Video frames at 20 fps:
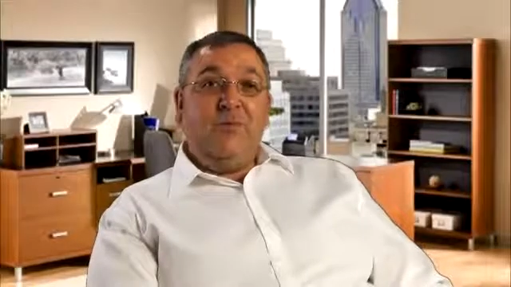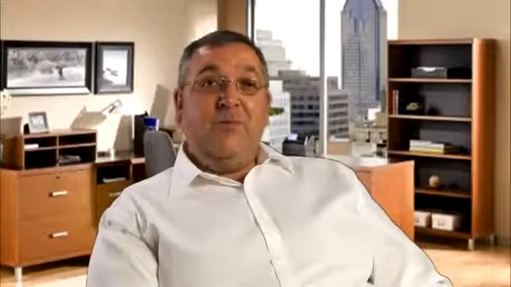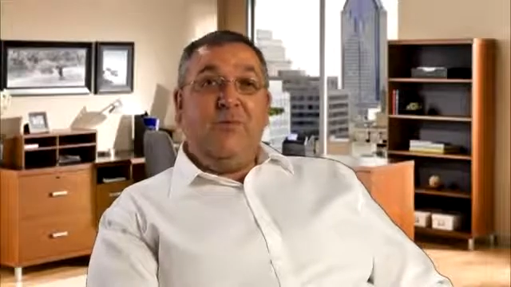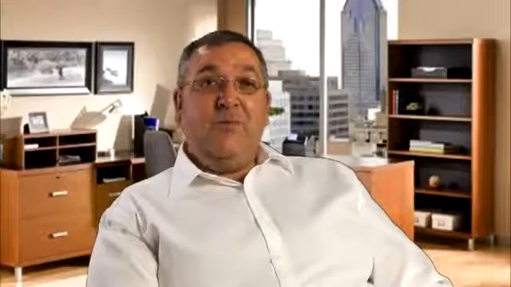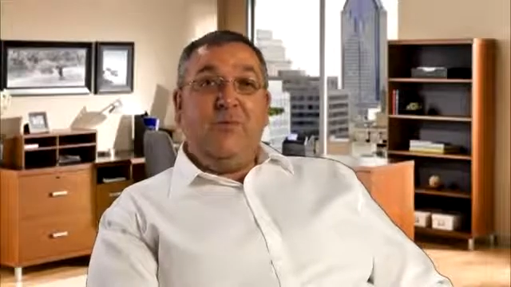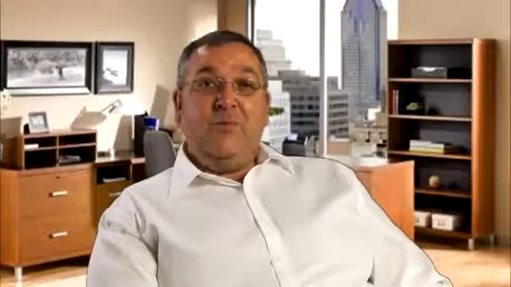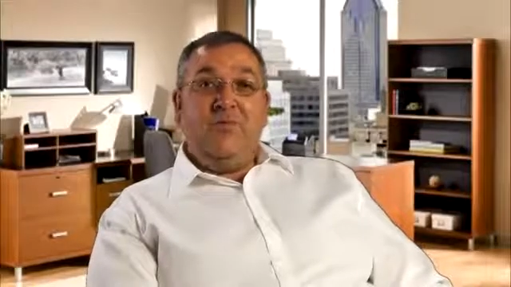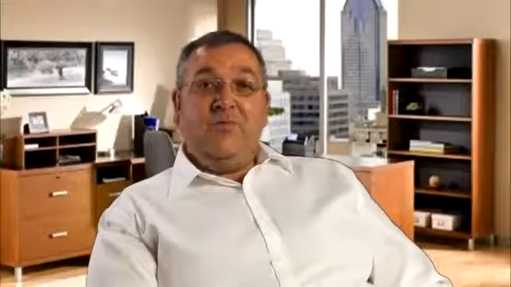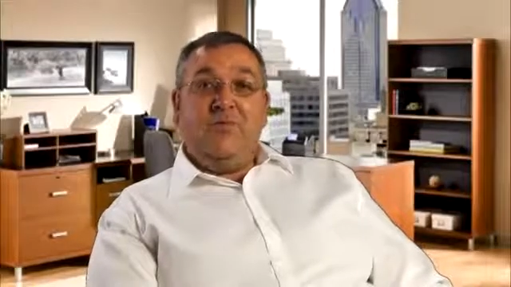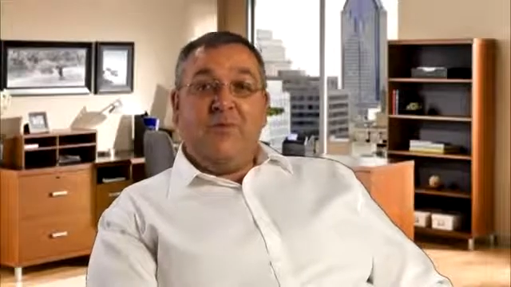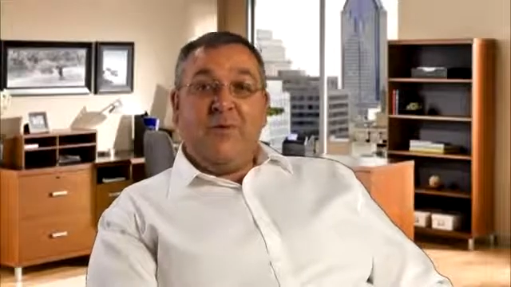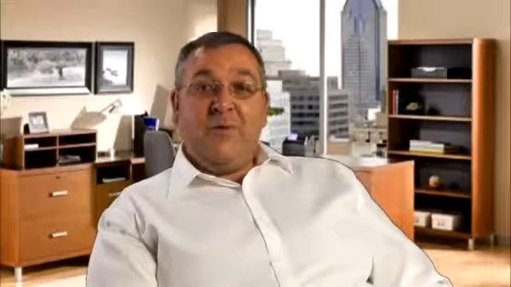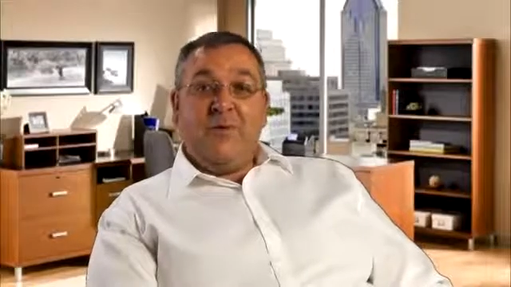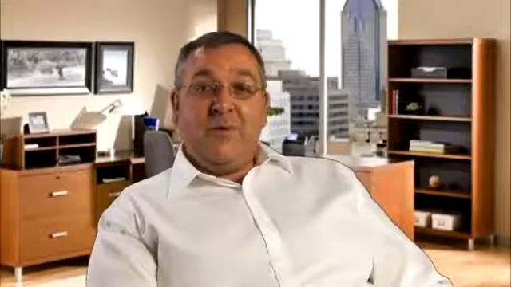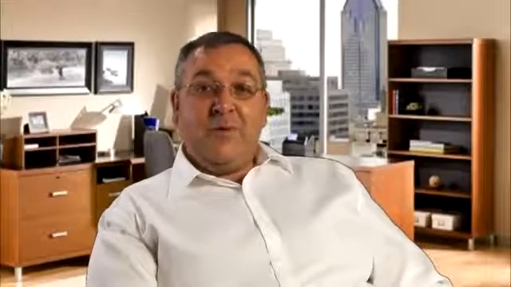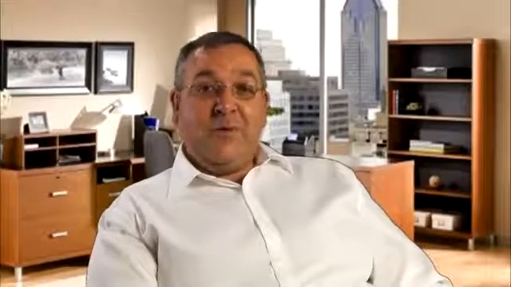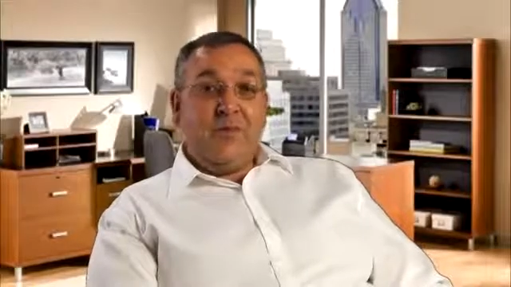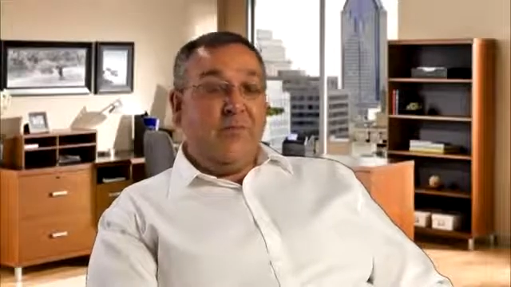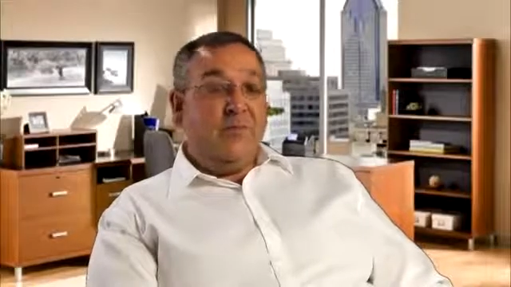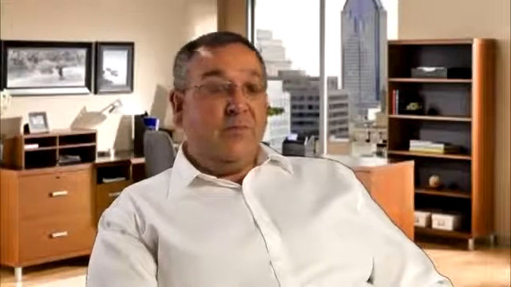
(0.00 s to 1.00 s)
or putting fibre
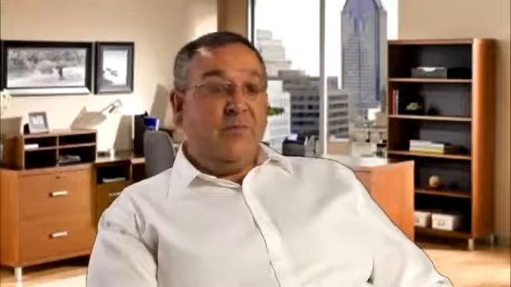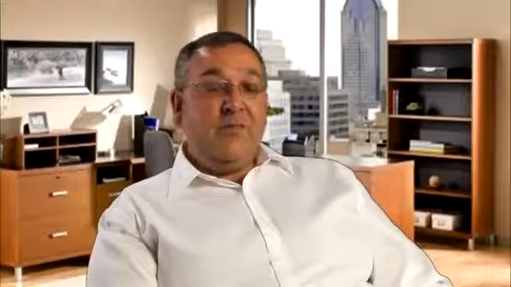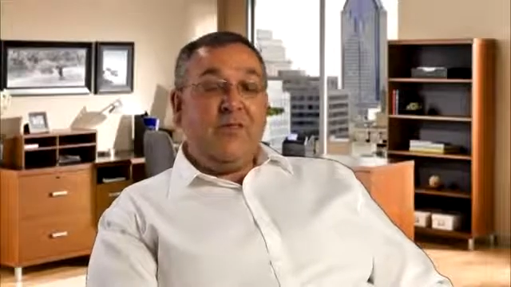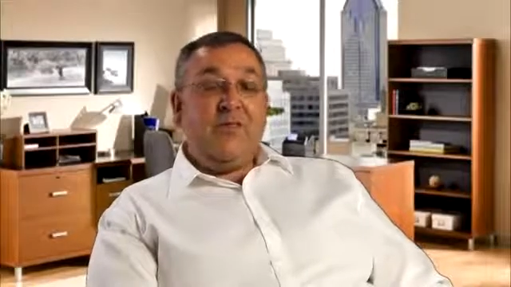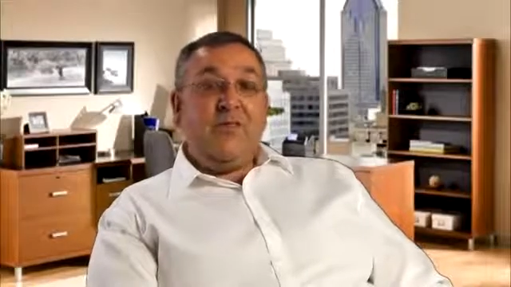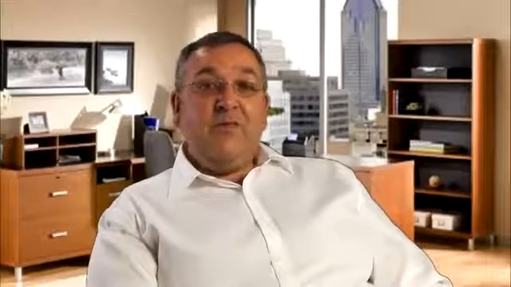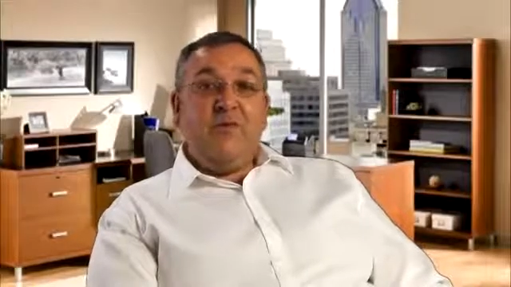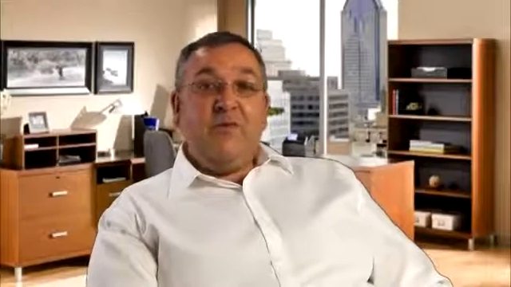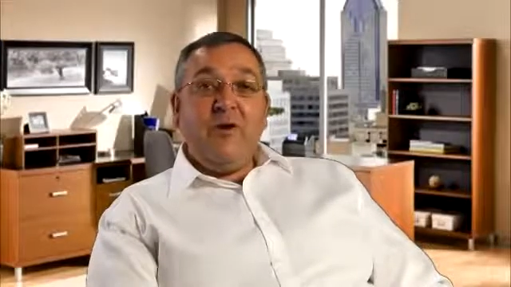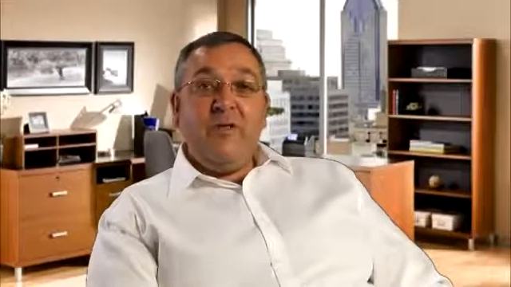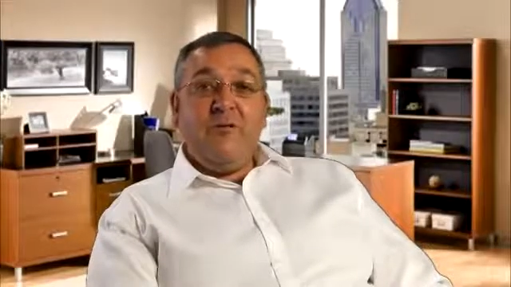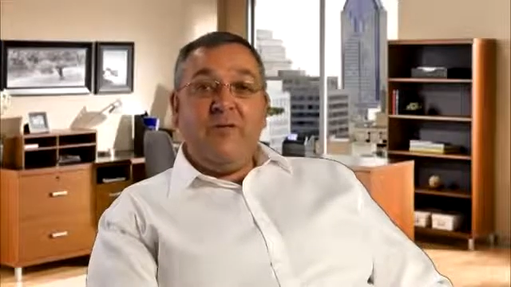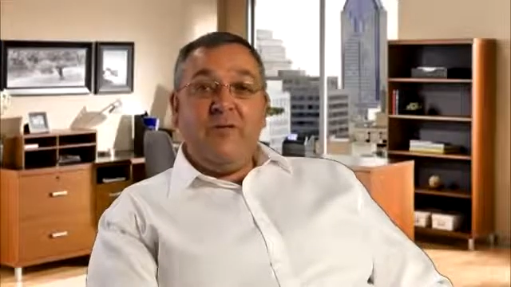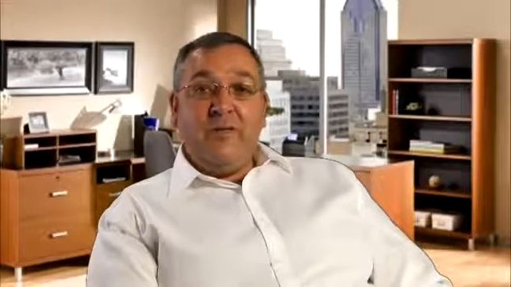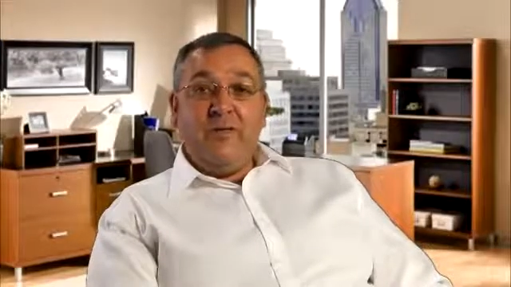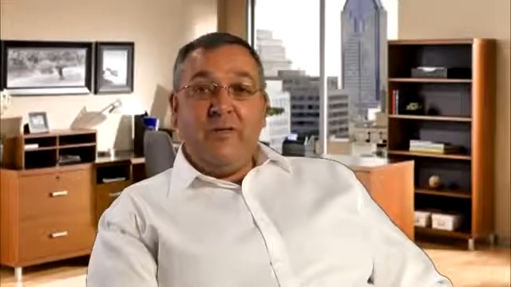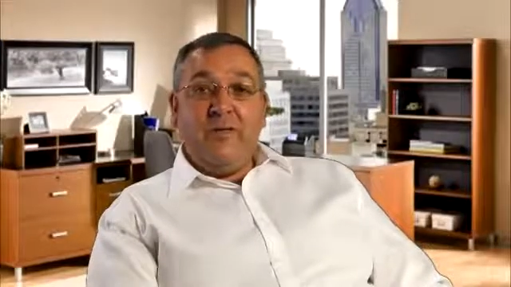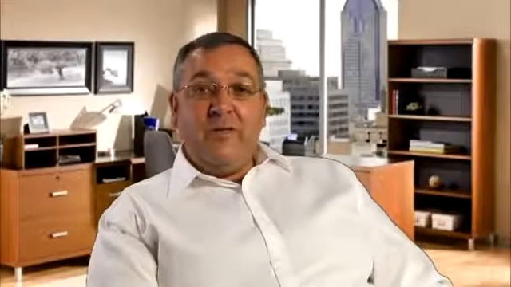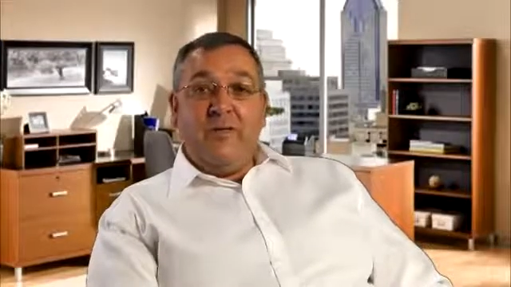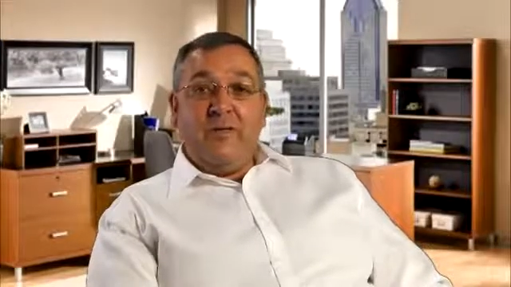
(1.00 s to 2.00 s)
cable is
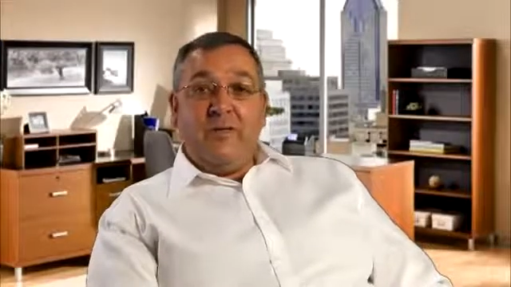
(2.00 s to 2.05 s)
irrelevant.